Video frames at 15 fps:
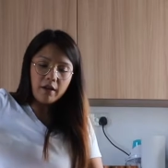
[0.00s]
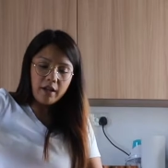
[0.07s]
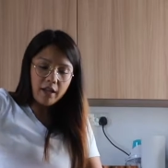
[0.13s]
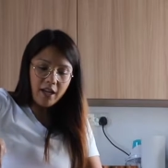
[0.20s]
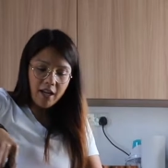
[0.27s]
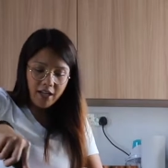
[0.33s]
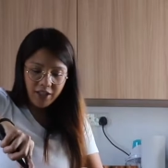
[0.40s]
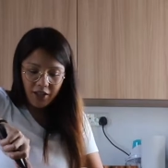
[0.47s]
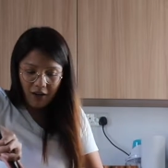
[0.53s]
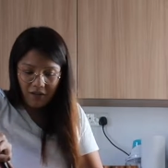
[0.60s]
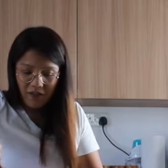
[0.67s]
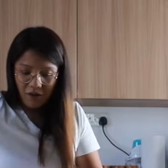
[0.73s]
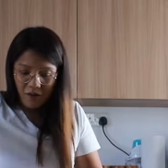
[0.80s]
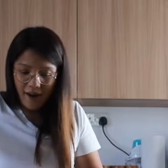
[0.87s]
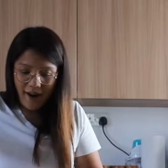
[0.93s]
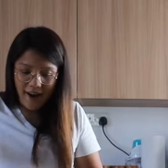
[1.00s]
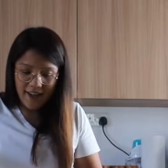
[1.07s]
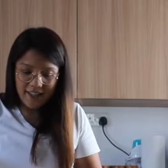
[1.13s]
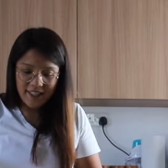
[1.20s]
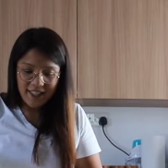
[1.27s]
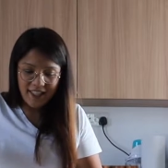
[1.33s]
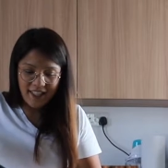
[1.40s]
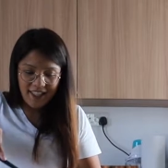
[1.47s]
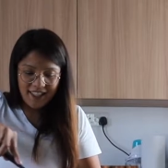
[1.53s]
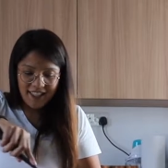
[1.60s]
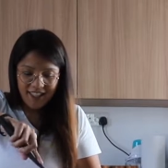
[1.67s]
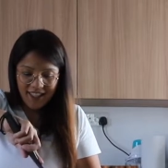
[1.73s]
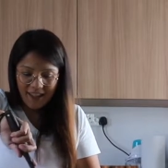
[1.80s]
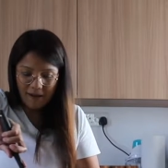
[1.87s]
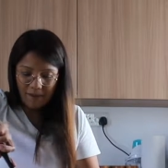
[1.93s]
each of the rice is
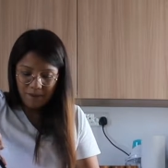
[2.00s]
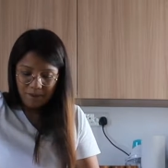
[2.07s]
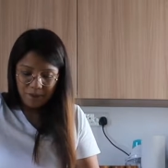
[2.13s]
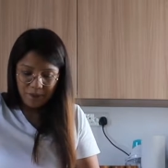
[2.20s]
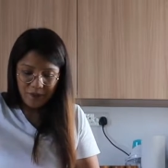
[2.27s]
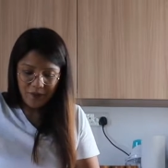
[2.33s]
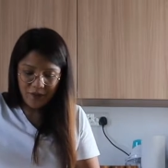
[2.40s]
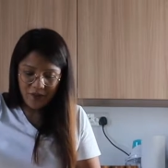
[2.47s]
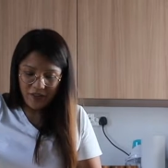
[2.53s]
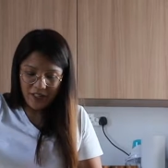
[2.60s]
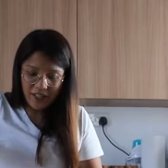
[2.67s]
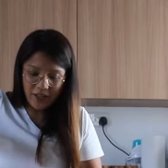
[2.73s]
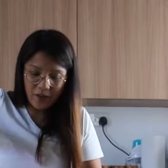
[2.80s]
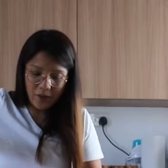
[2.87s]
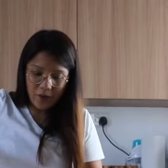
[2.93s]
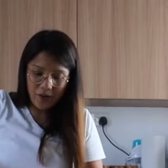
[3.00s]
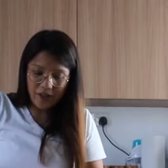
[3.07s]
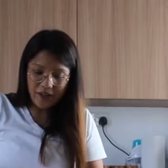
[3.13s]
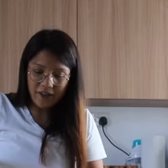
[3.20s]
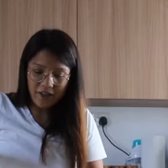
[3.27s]
really coated